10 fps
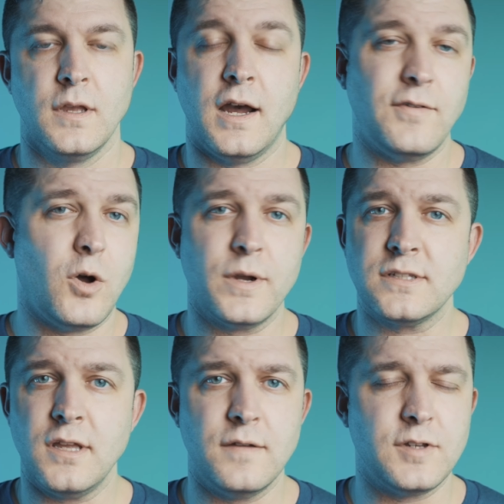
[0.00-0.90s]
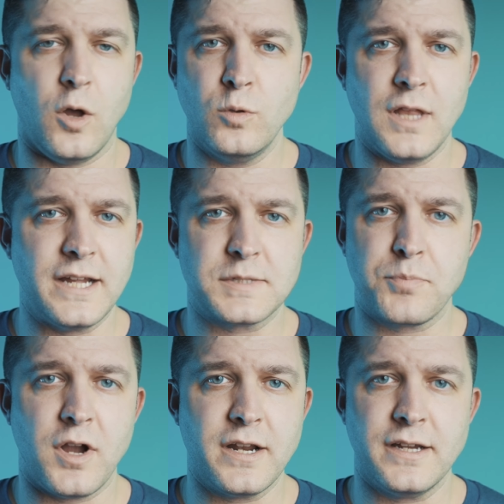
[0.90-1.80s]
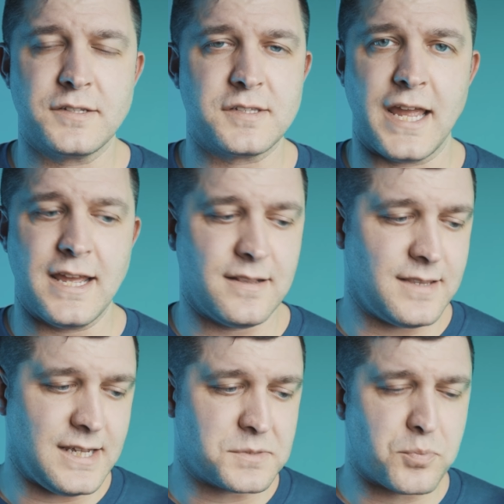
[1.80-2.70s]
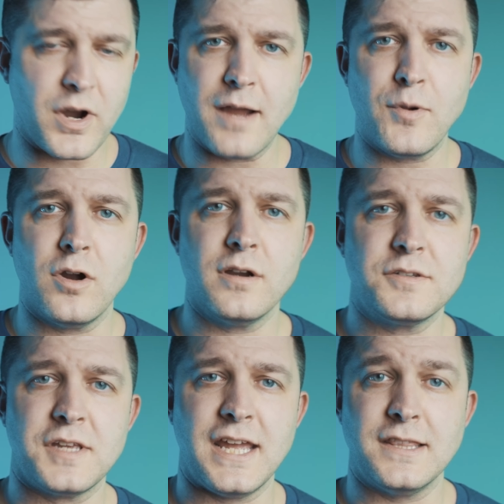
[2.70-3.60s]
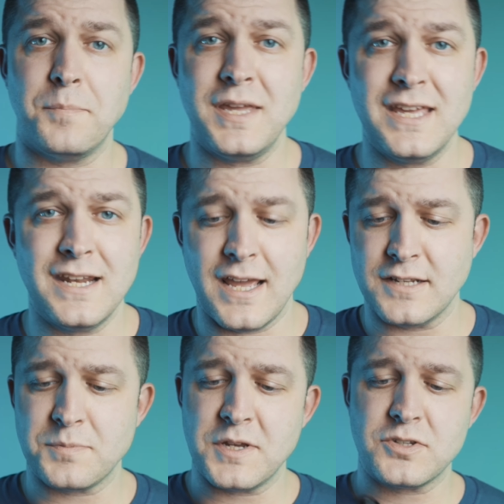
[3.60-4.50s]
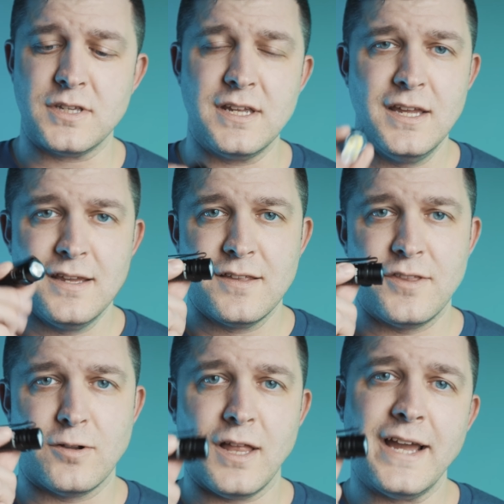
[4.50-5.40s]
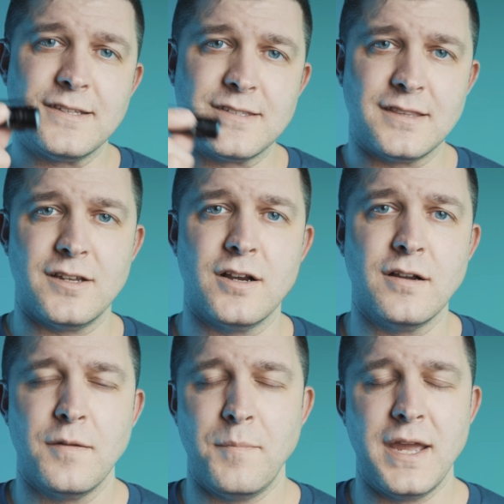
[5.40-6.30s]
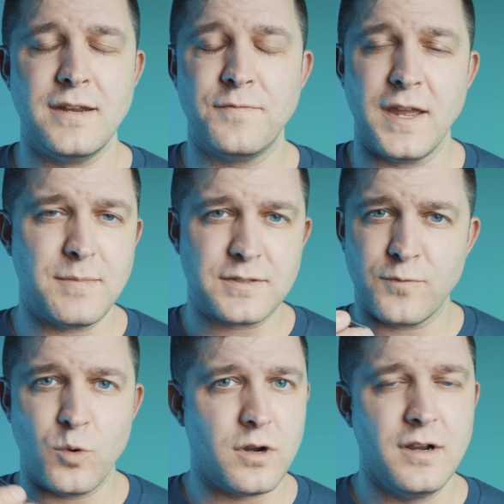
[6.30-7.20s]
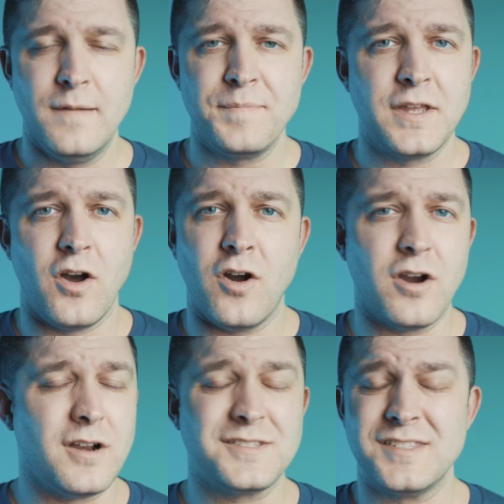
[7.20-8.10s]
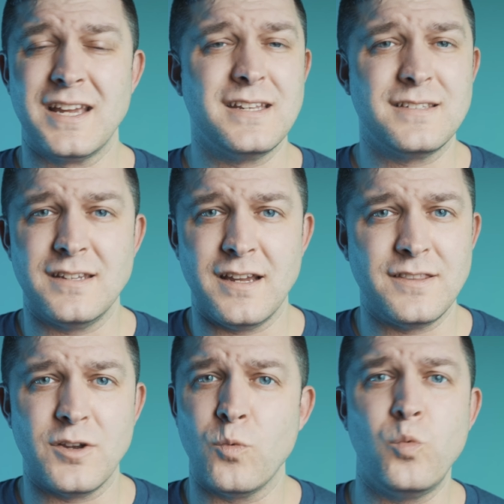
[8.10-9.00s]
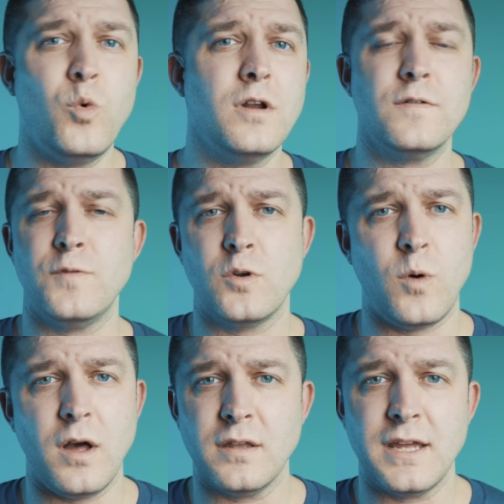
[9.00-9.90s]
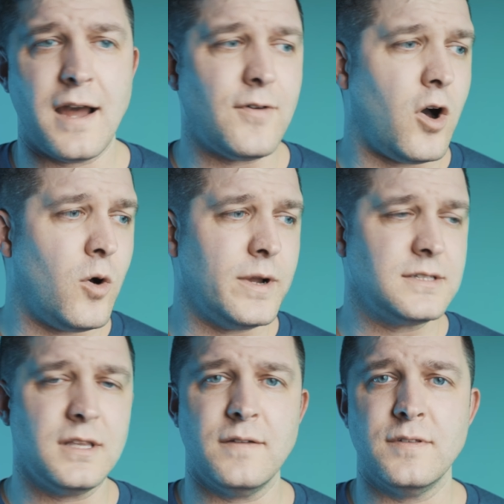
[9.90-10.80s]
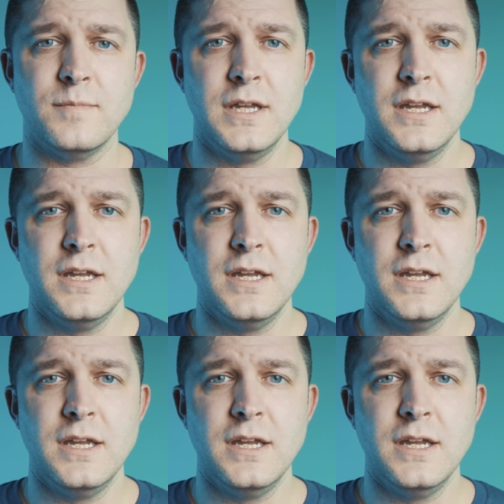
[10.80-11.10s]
I've always loved Olight's products, and these pry bars and the pen, and especially their lights that they're made famous for, are second to none. They're wonderful quality. I've always loved them.